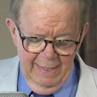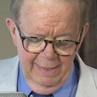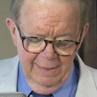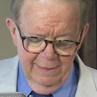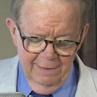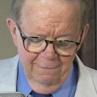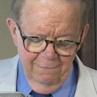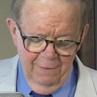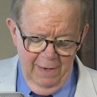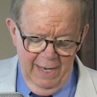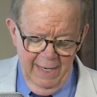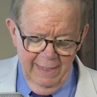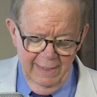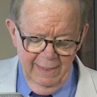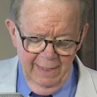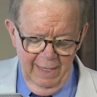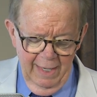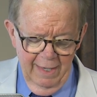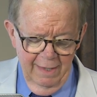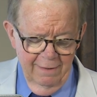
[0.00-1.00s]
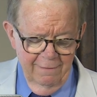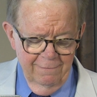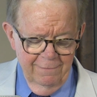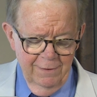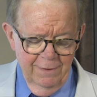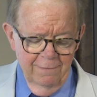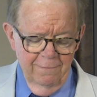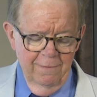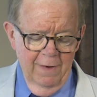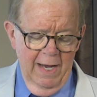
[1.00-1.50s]
Divine
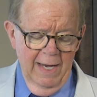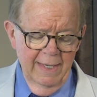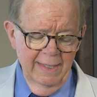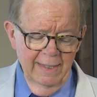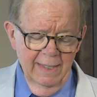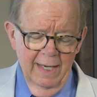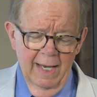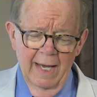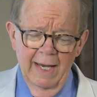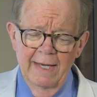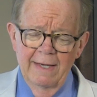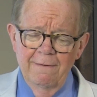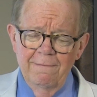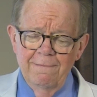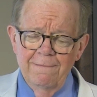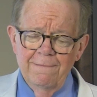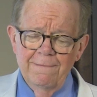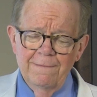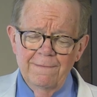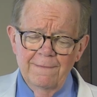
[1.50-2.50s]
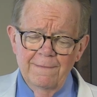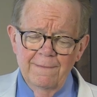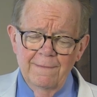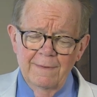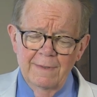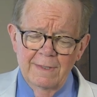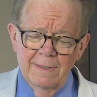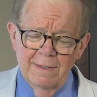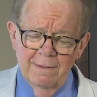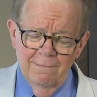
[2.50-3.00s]
love, divine life,
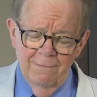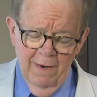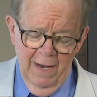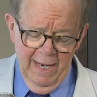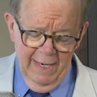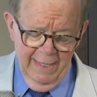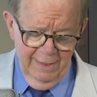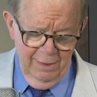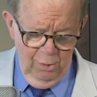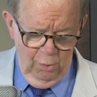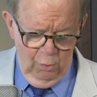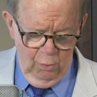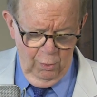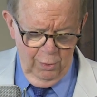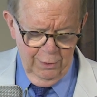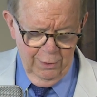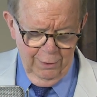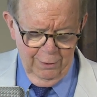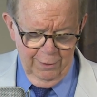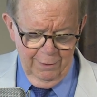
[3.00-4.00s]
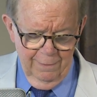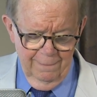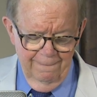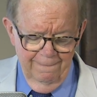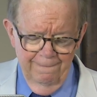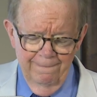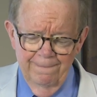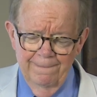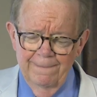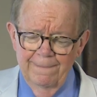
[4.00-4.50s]
divine order.
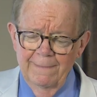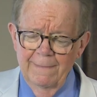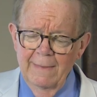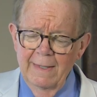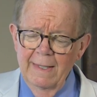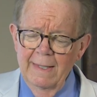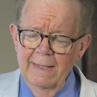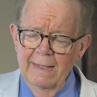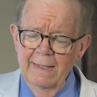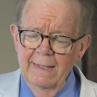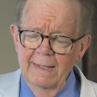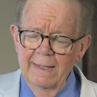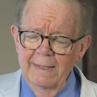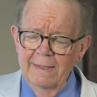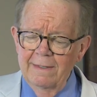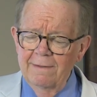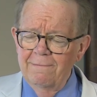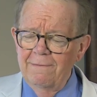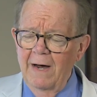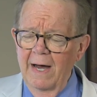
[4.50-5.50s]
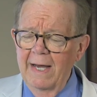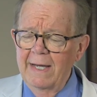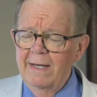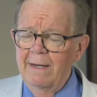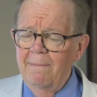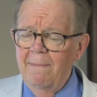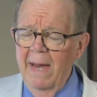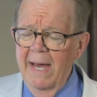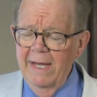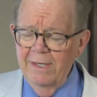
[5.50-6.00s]
Divine
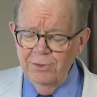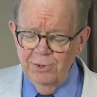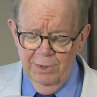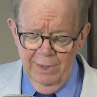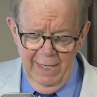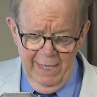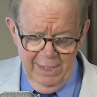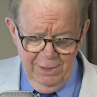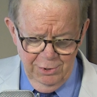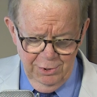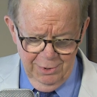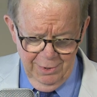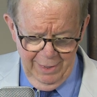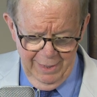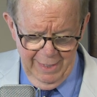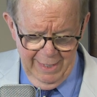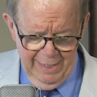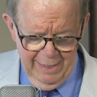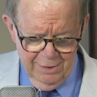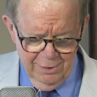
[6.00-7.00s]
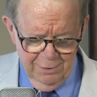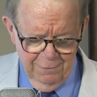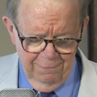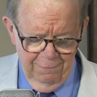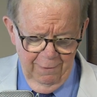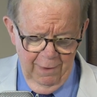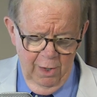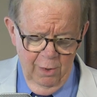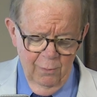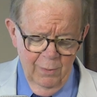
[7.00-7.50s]
imagination is
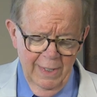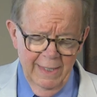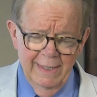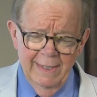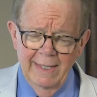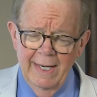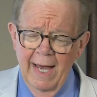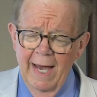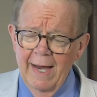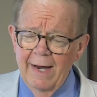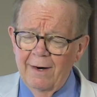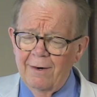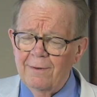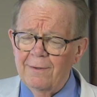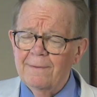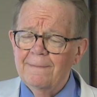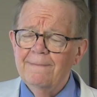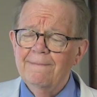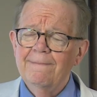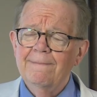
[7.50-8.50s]
flowing now.